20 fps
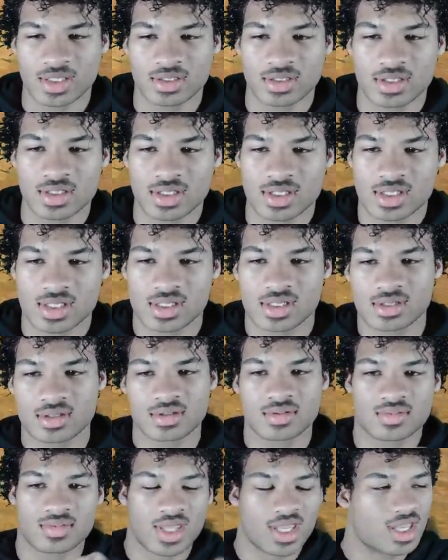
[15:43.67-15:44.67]
this.
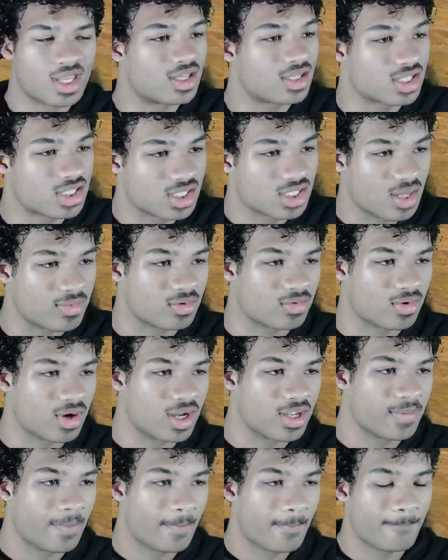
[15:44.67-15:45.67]
They get hit in the stomach,
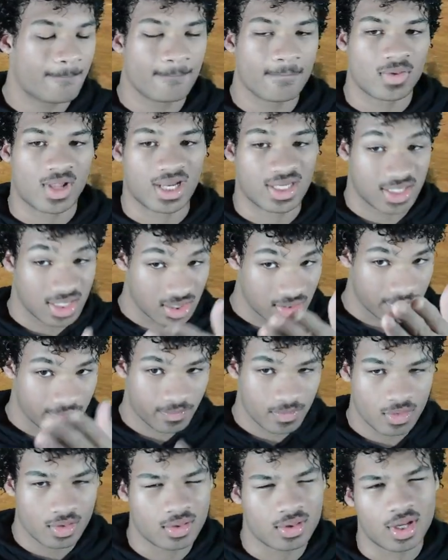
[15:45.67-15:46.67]
right? Like that,
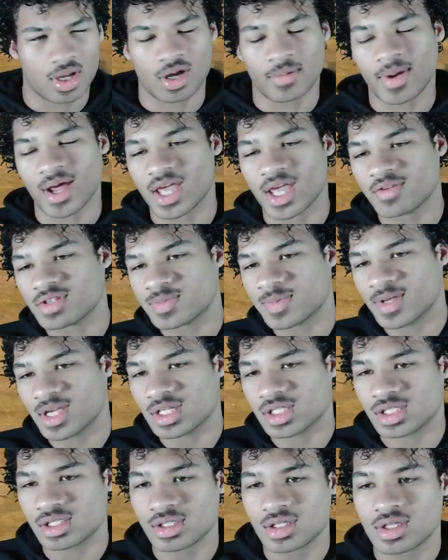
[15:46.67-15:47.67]
by heavy smash.
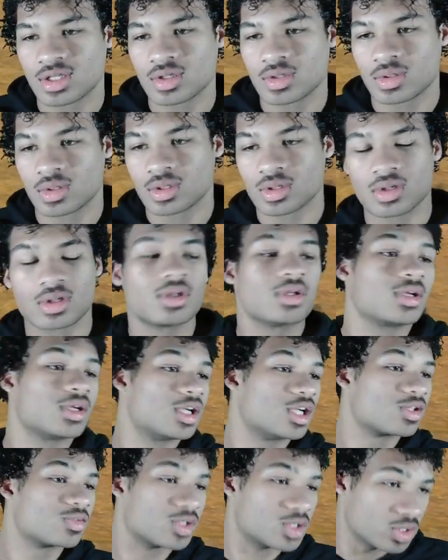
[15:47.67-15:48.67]

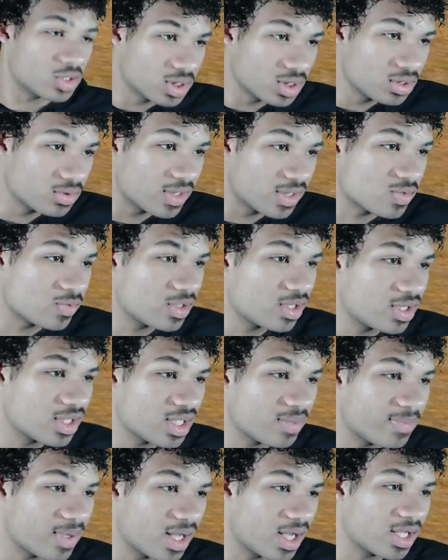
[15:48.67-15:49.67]
Here's what you could do as well and
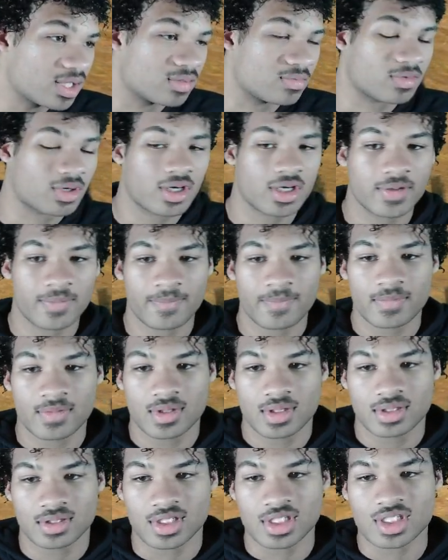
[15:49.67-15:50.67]
get behind him, right?
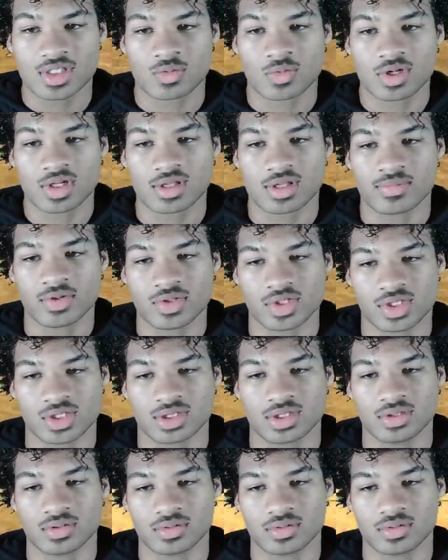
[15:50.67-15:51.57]
This is one of the moves you could do.